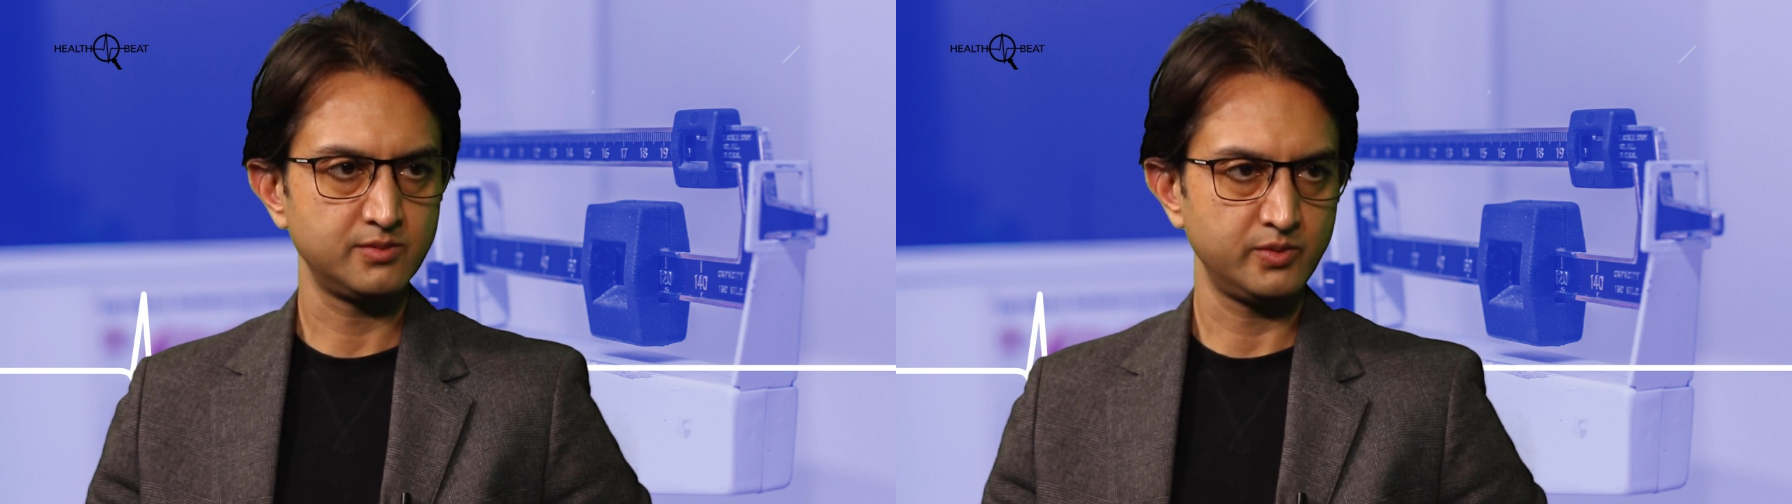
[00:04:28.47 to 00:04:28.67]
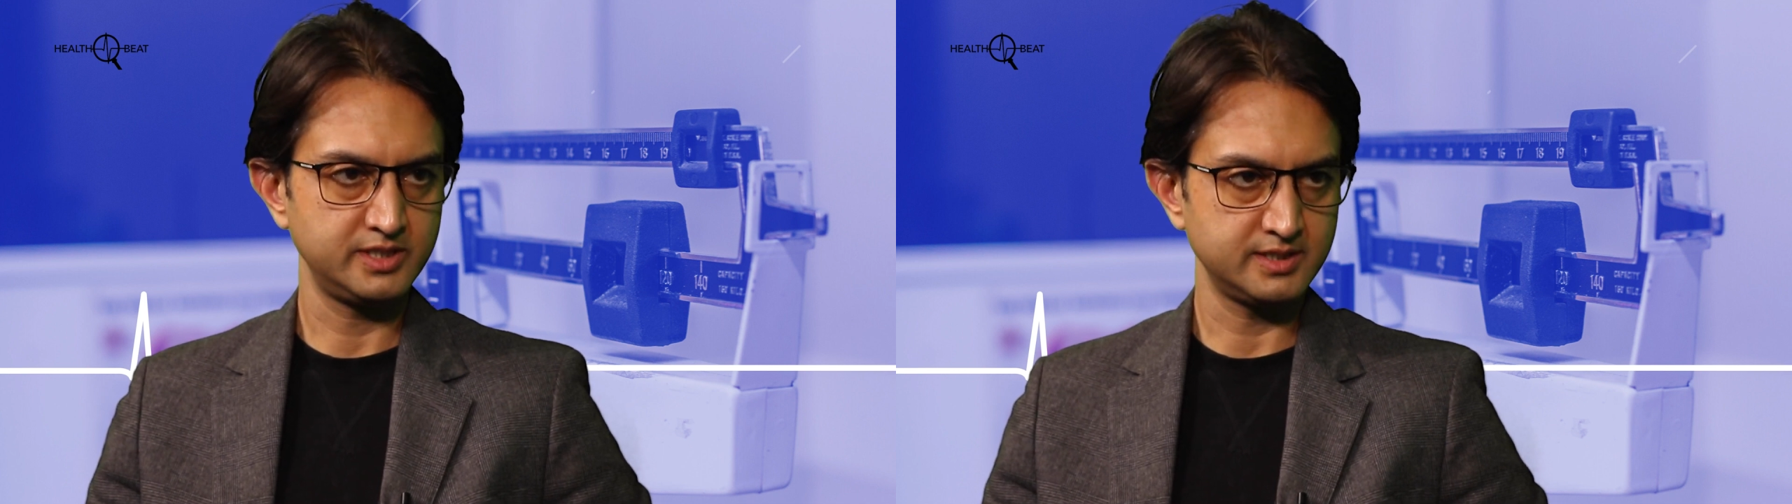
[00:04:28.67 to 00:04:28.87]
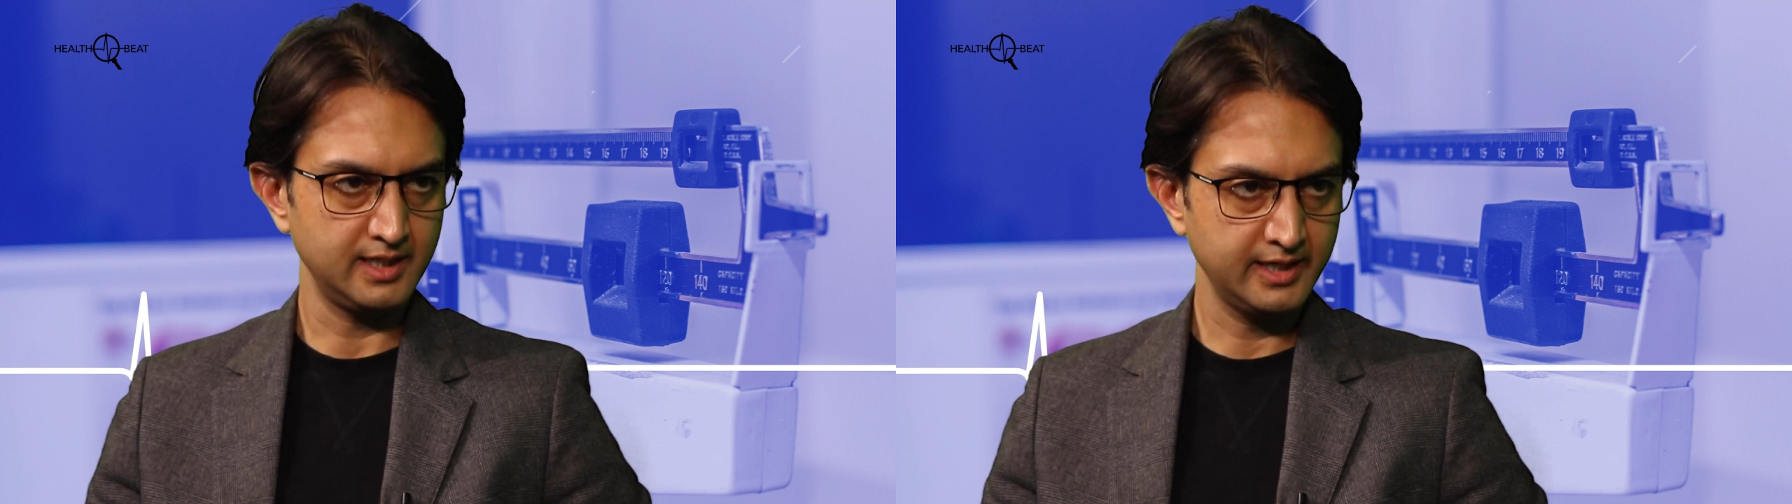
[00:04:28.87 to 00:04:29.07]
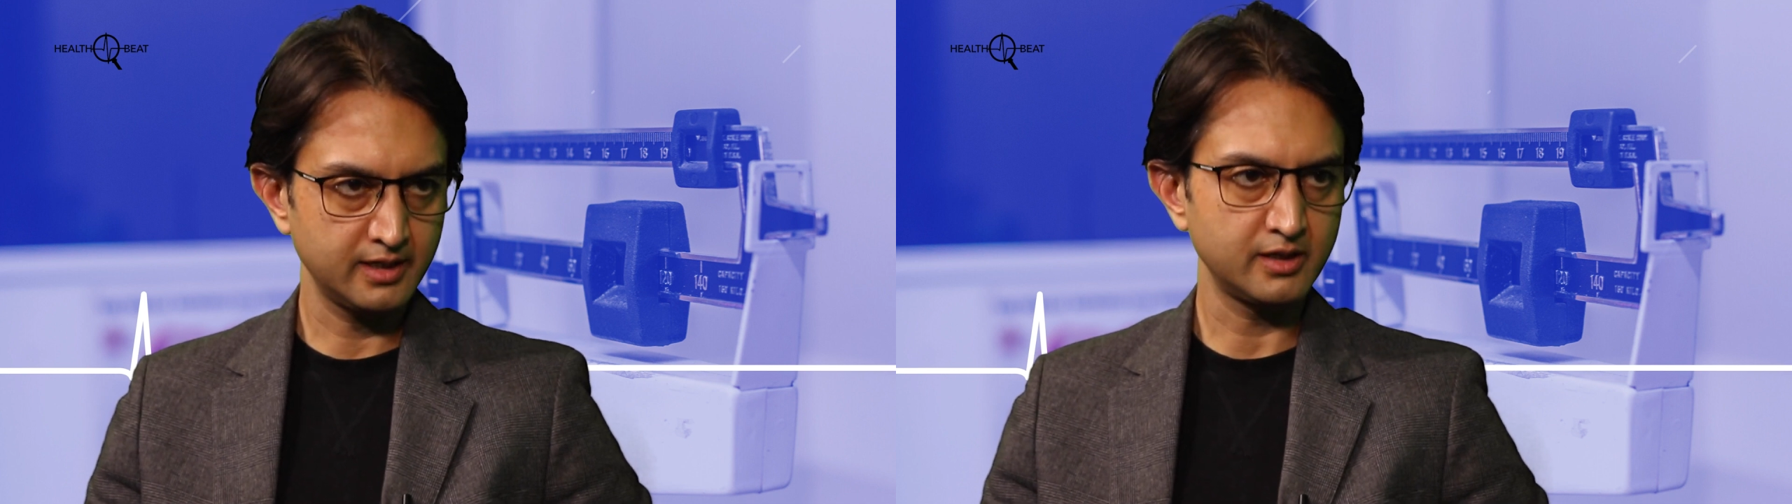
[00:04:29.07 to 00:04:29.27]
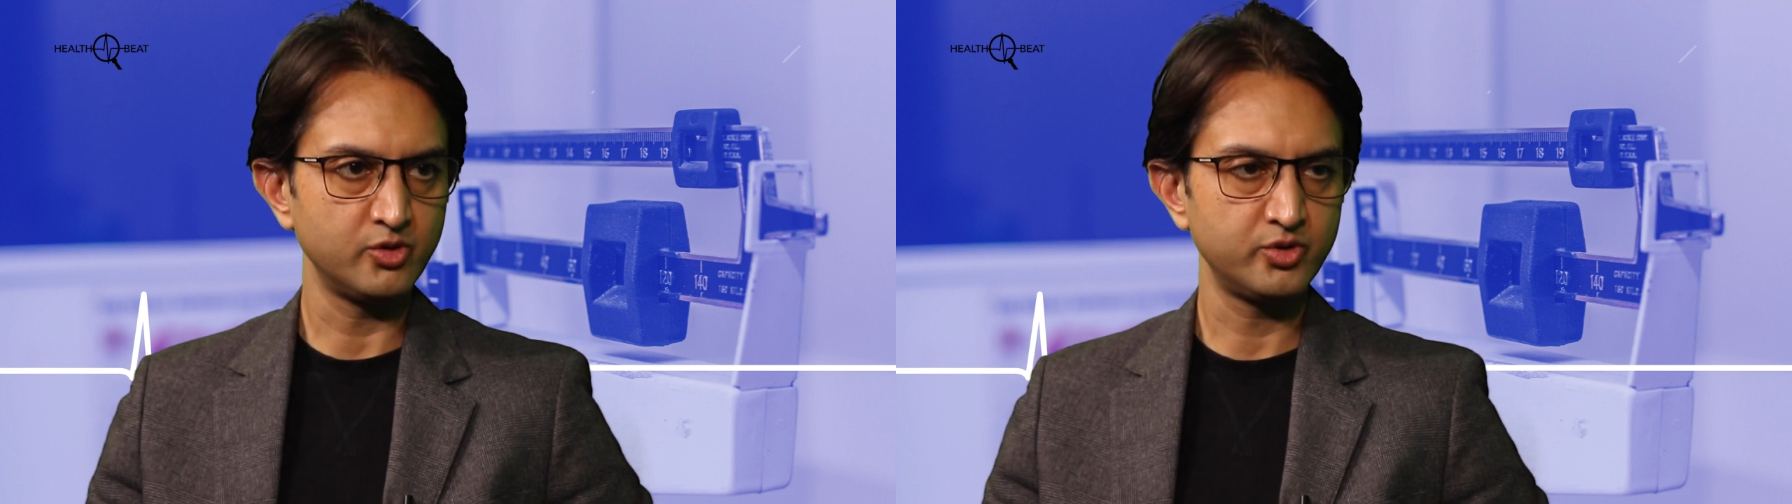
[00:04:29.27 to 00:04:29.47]
which is
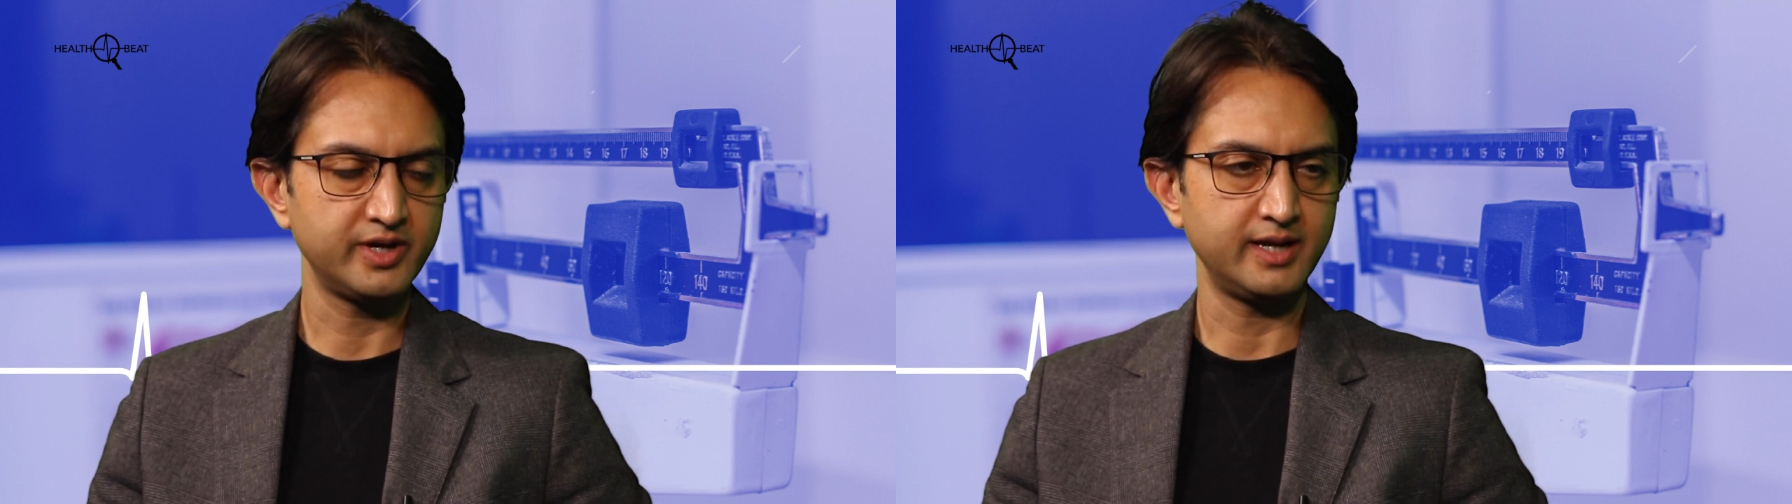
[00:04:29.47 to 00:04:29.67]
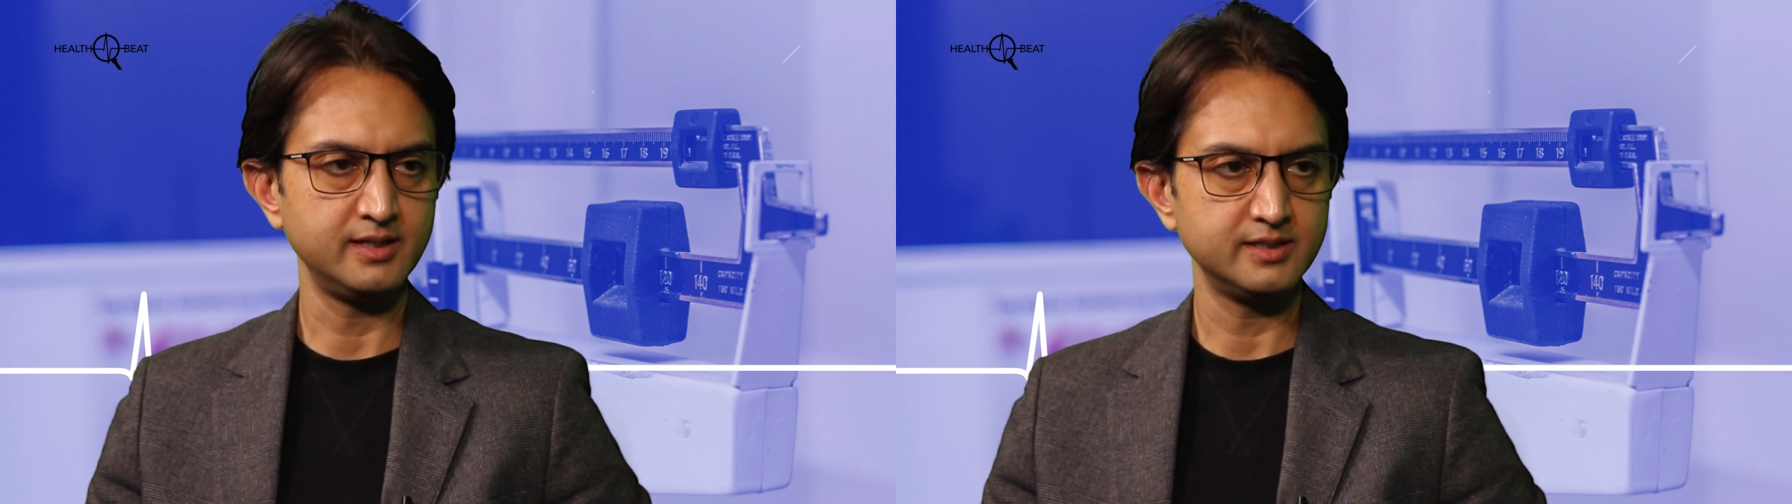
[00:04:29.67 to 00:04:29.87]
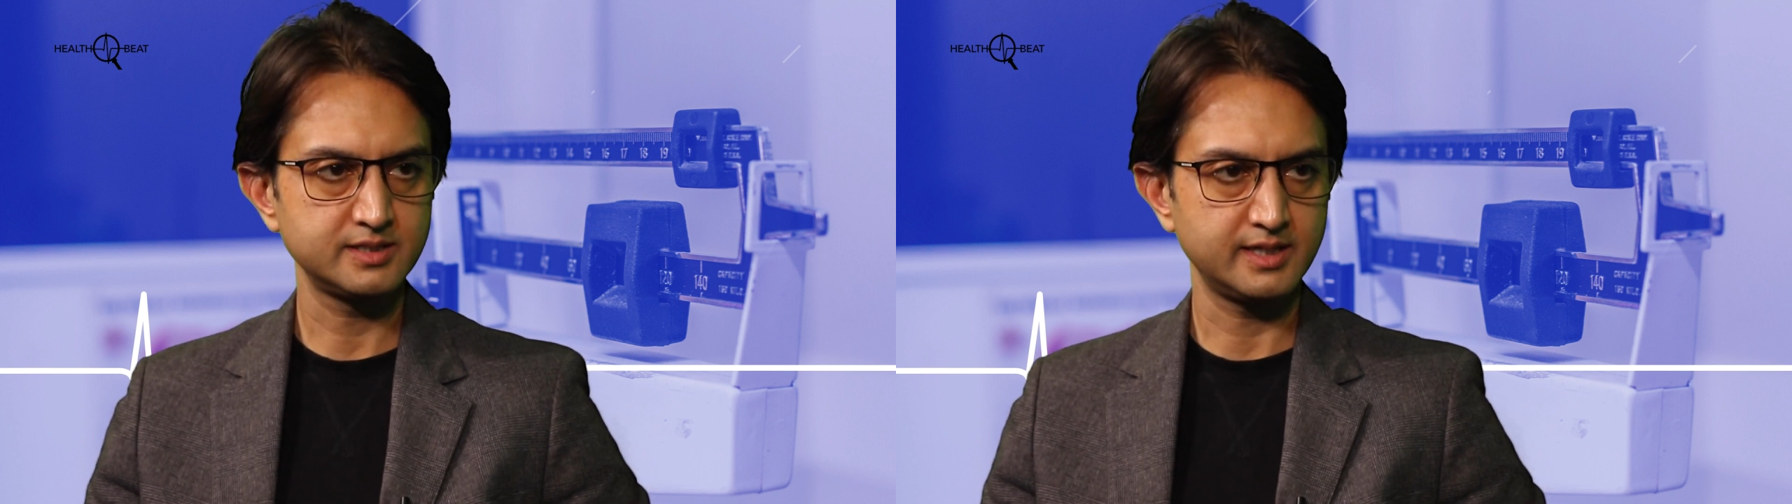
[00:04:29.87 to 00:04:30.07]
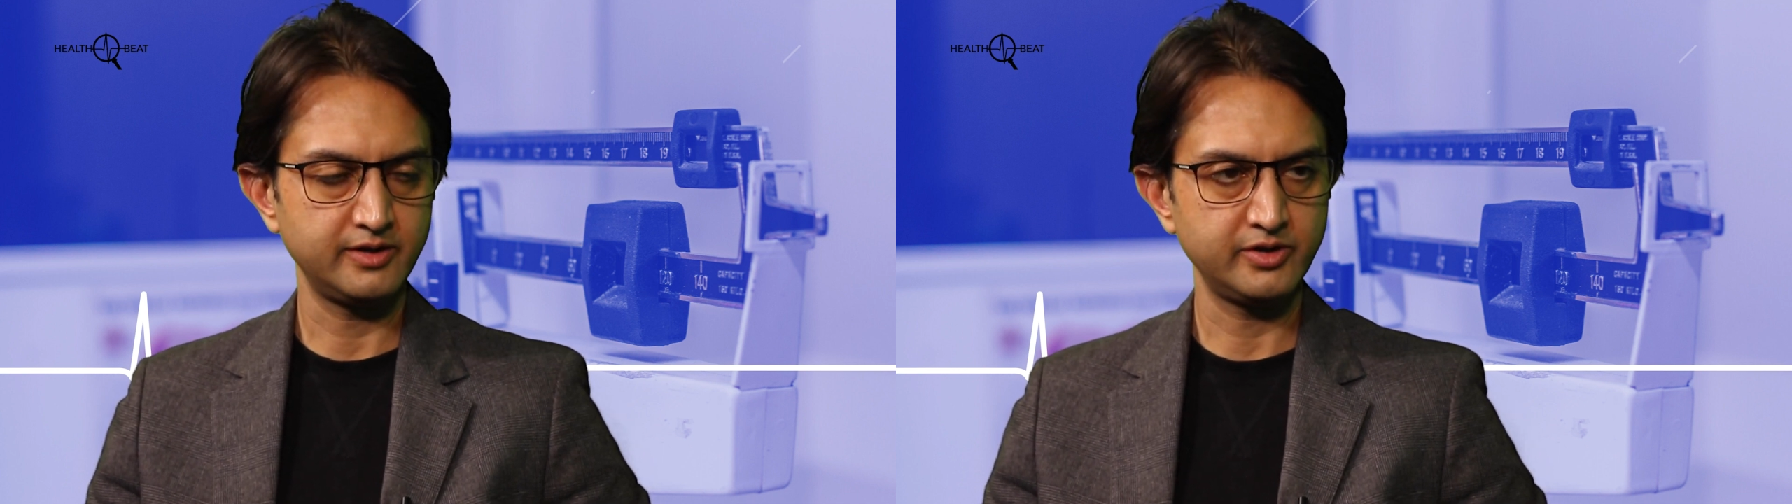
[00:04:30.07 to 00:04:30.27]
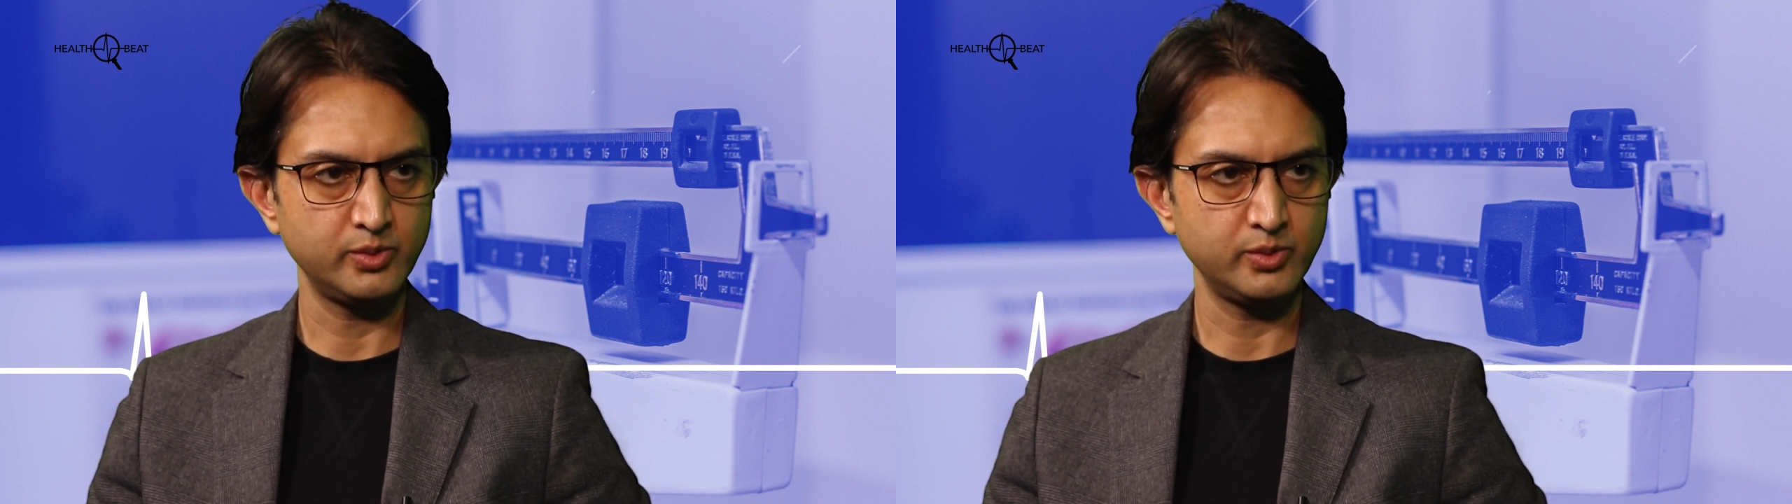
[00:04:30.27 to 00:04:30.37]
liraglutide in this country,